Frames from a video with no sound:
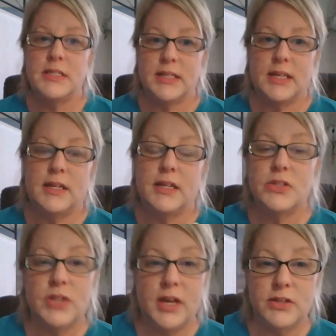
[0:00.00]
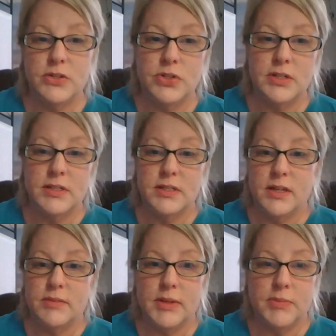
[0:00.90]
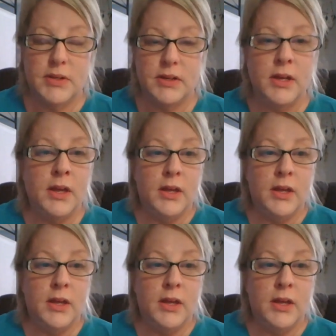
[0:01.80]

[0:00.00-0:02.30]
skin challenges and maybe